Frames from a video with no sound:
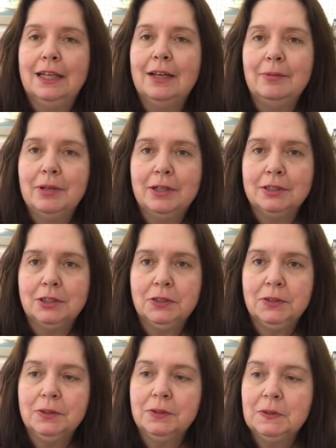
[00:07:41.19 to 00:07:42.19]
I'm not sure.
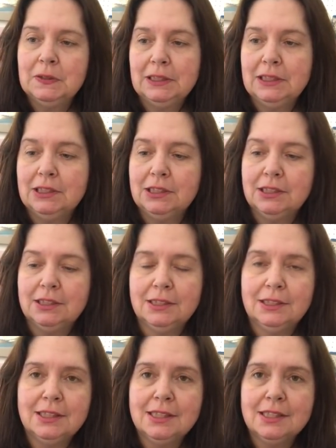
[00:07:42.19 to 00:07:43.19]
It's, just,
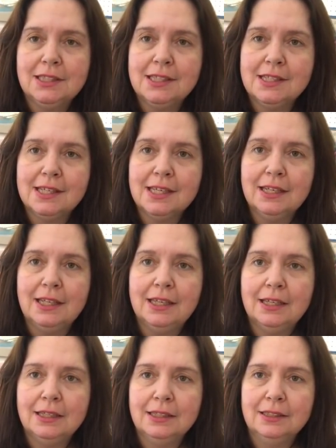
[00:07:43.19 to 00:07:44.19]
it, it's a
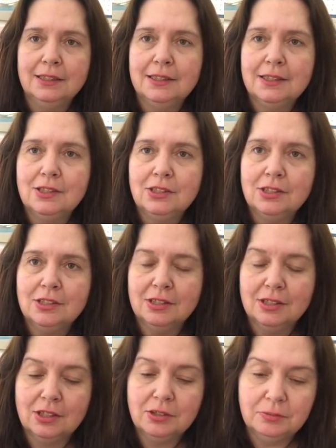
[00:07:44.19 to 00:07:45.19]
kitty. It's
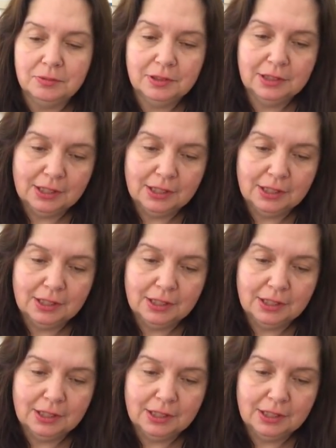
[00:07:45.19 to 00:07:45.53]
just cute.